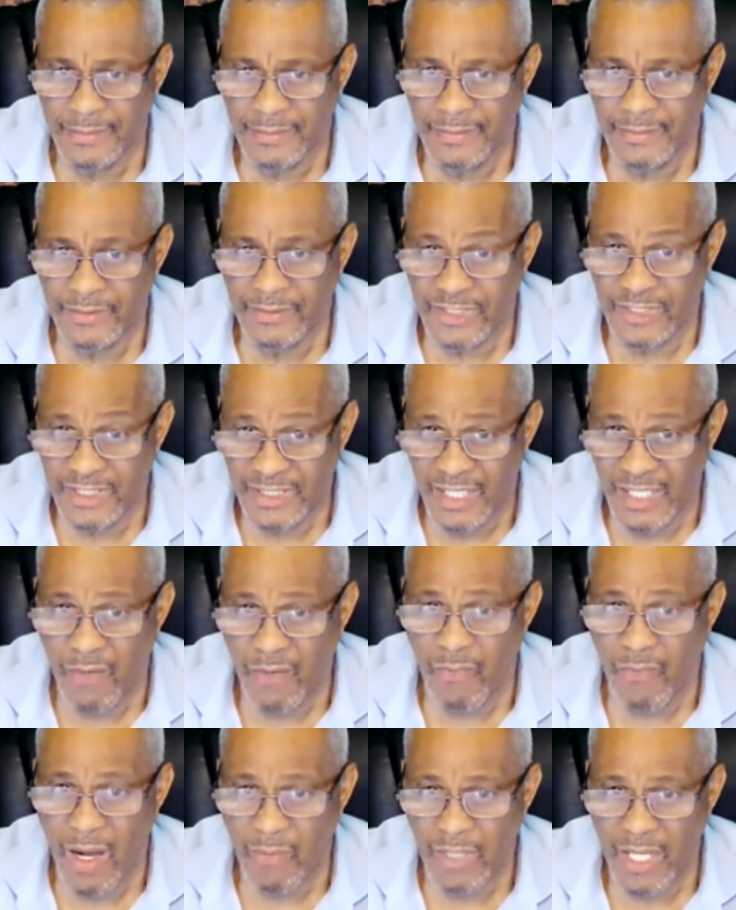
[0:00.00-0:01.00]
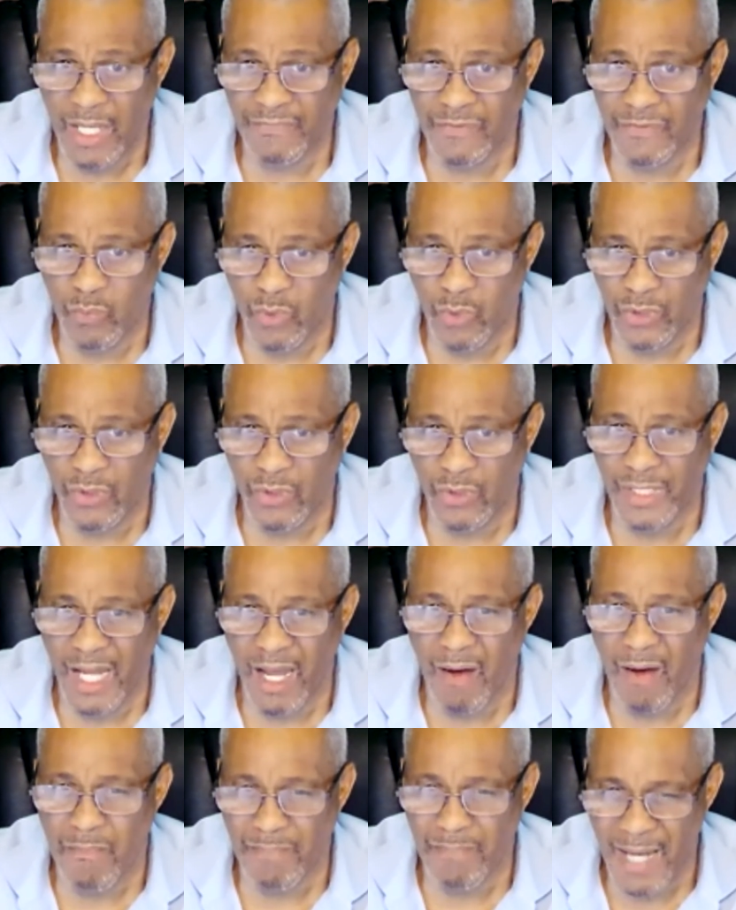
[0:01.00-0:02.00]
You see now why we have to work on
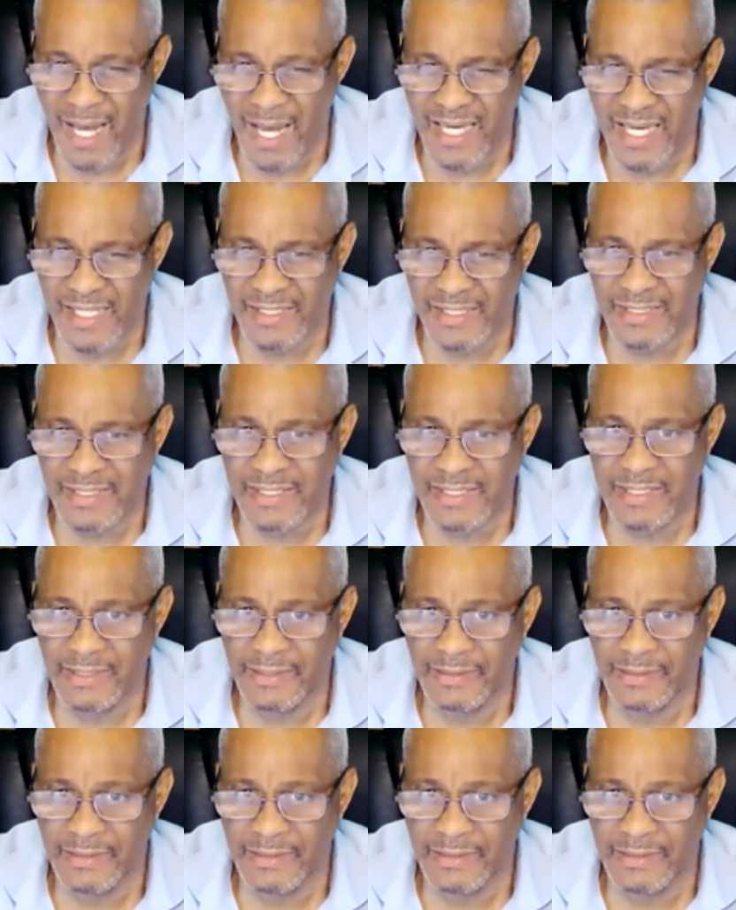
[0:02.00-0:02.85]
our minds?